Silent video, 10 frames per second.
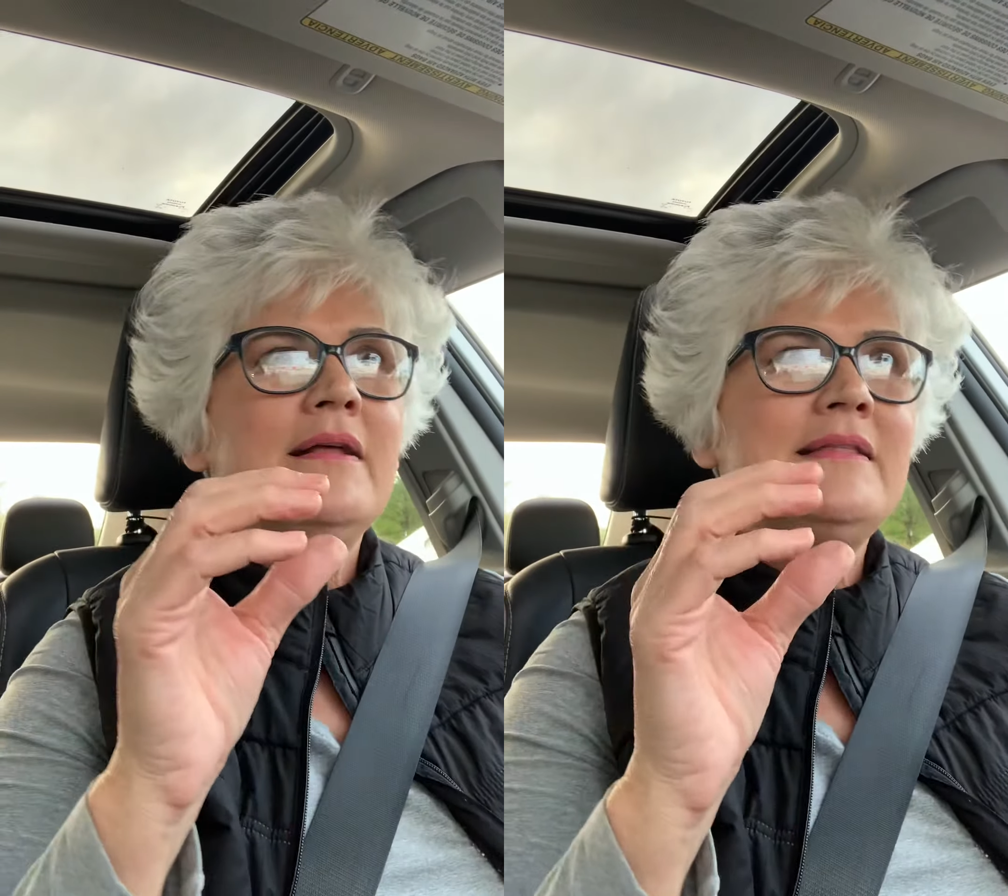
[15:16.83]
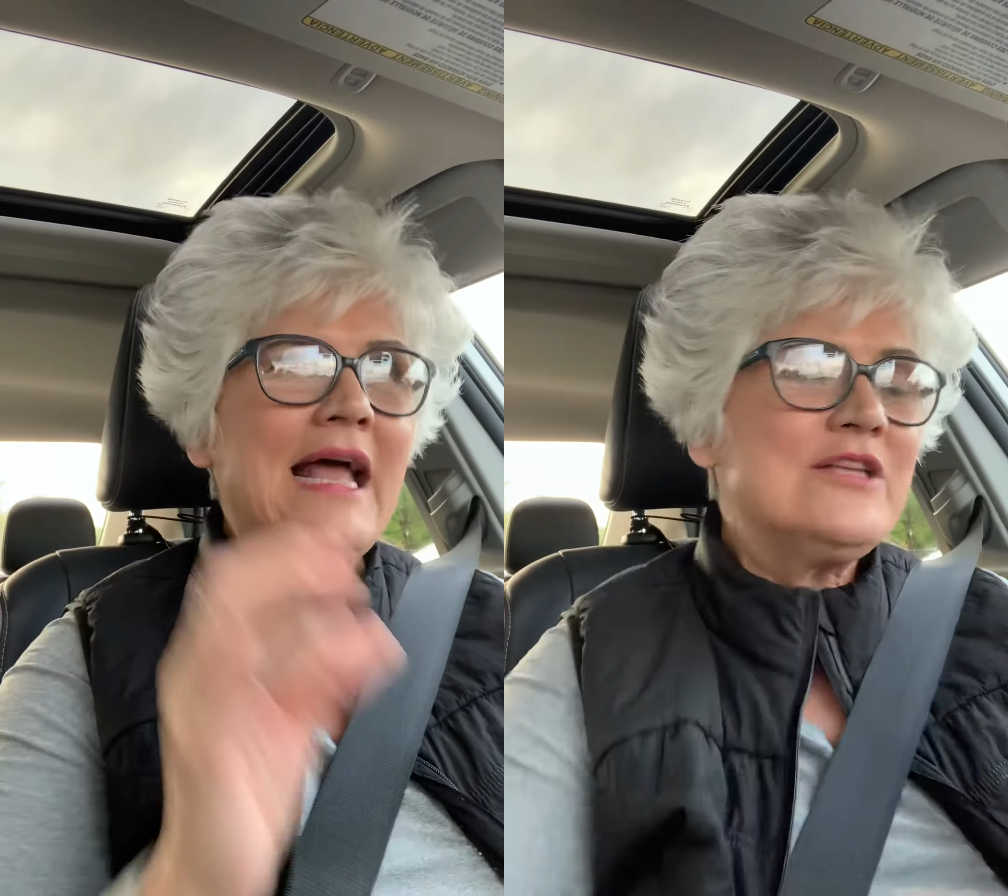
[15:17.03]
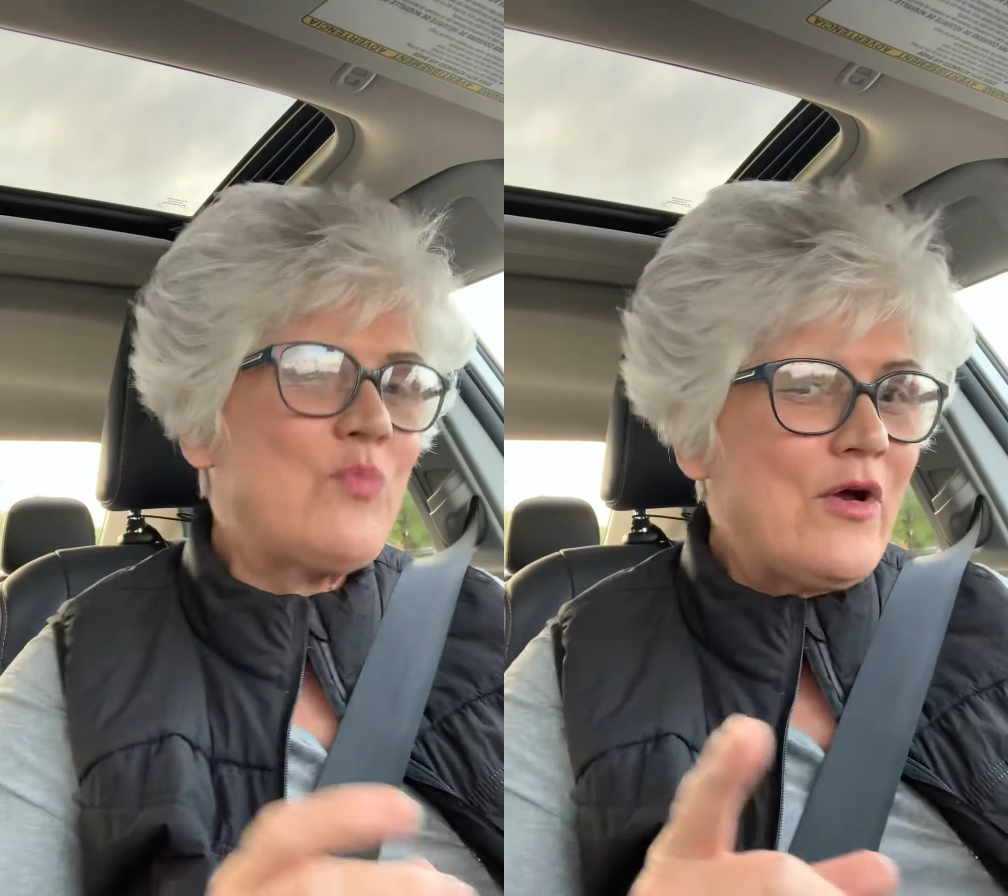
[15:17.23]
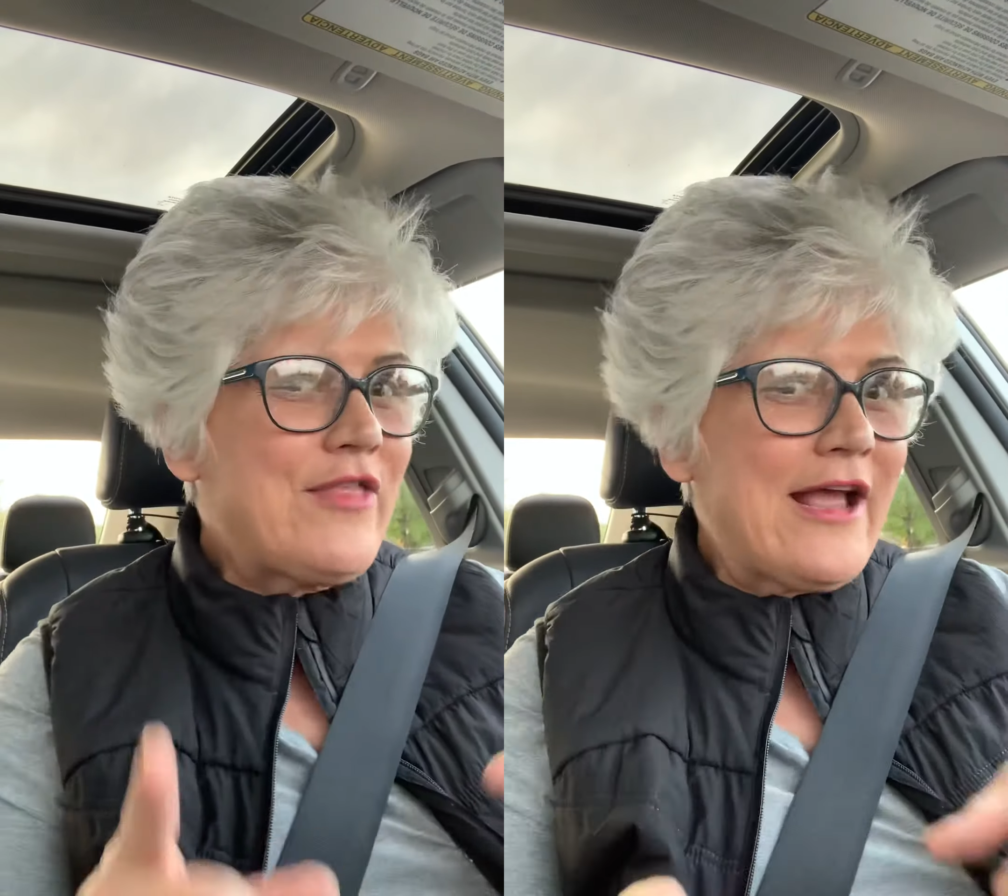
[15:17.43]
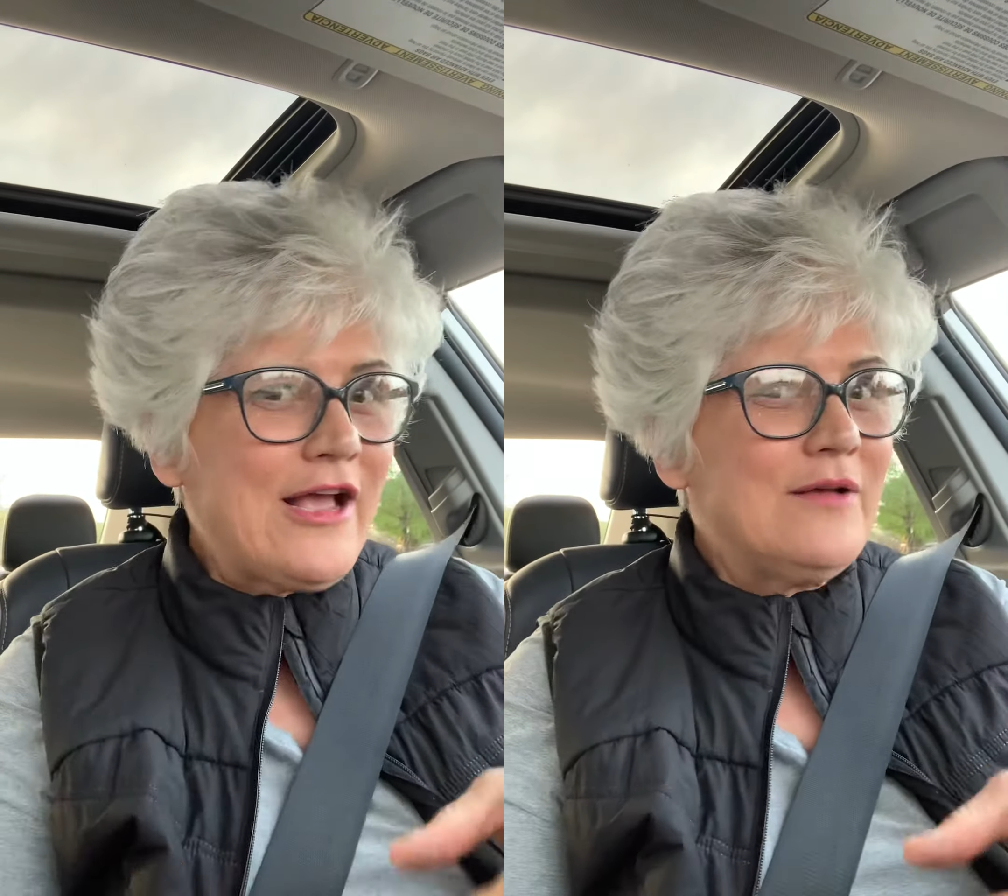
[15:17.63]
that's where
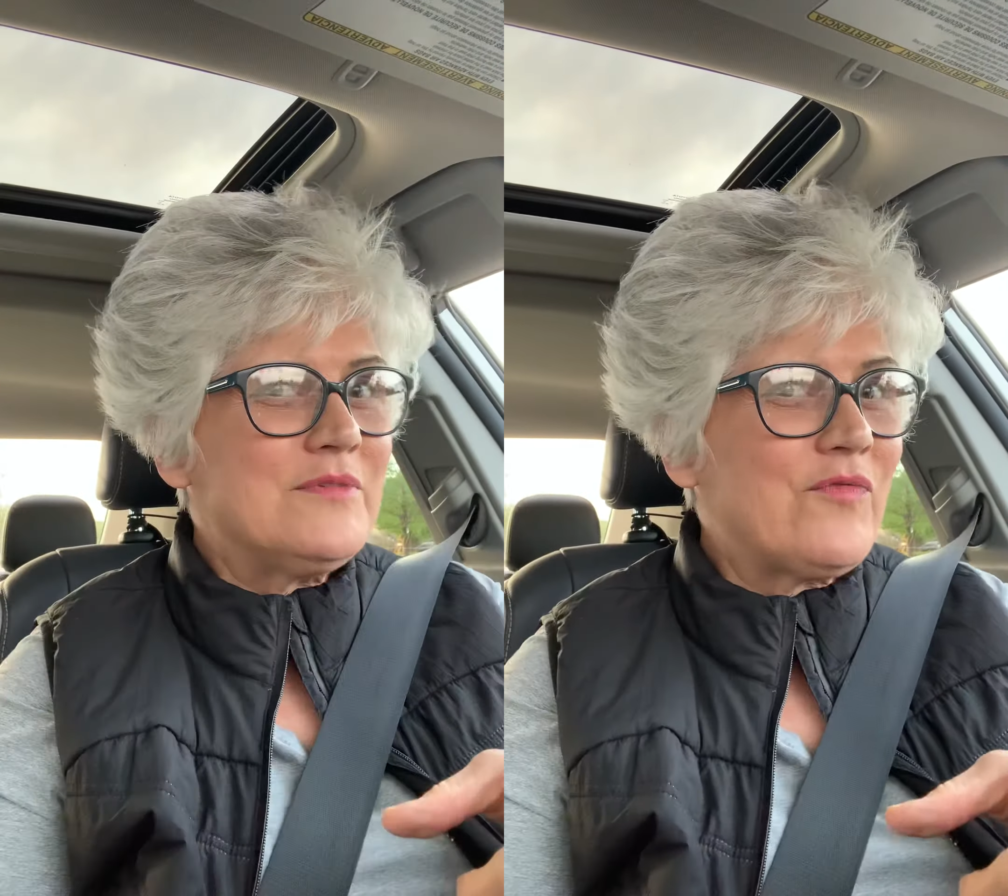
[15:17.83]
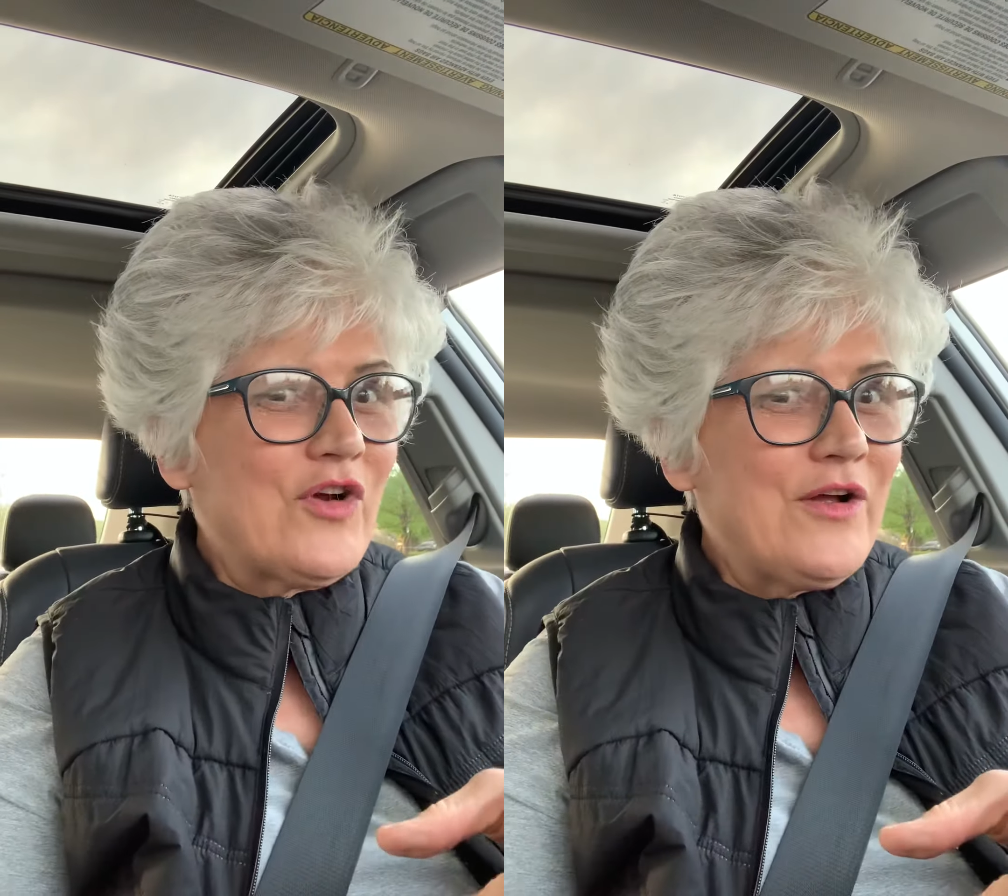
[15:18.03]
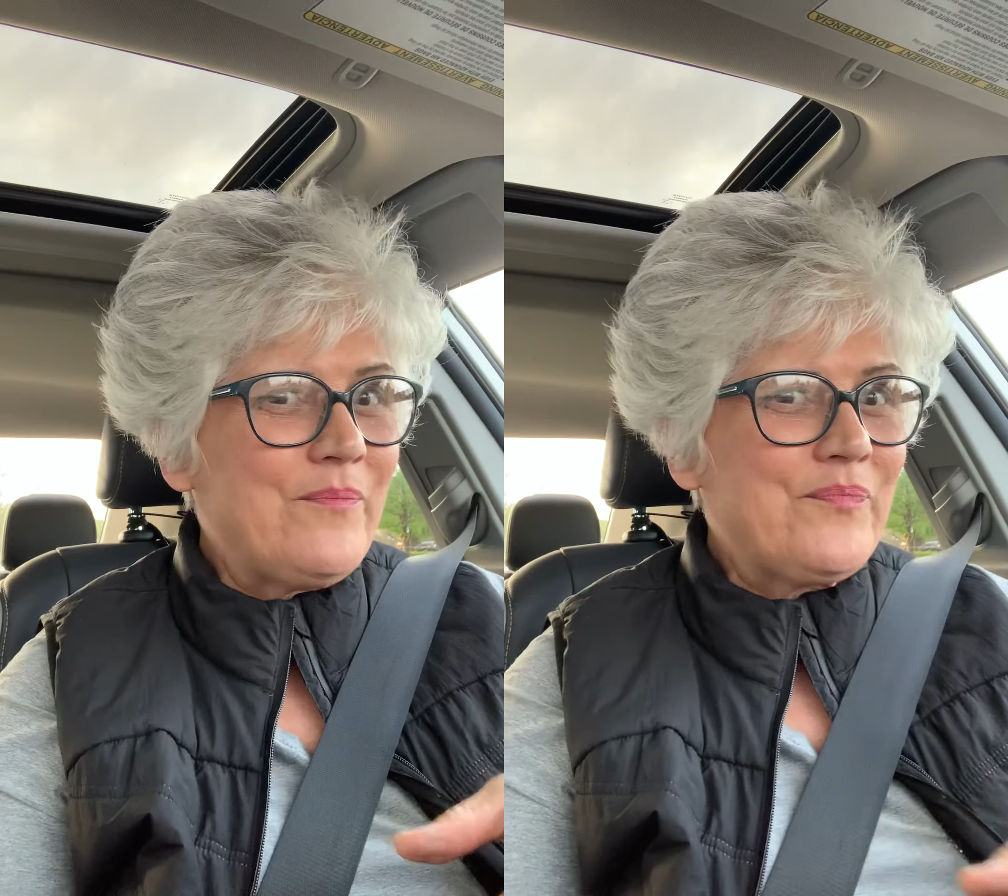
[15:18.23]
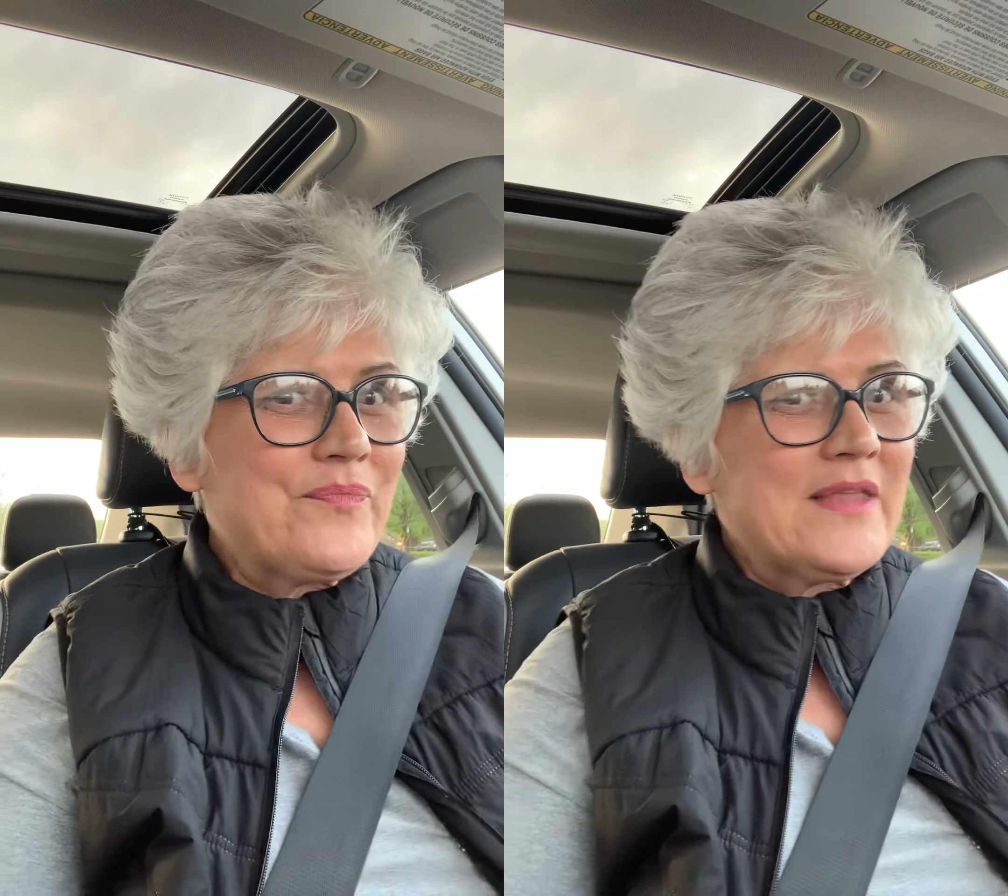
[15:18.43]
that comes from.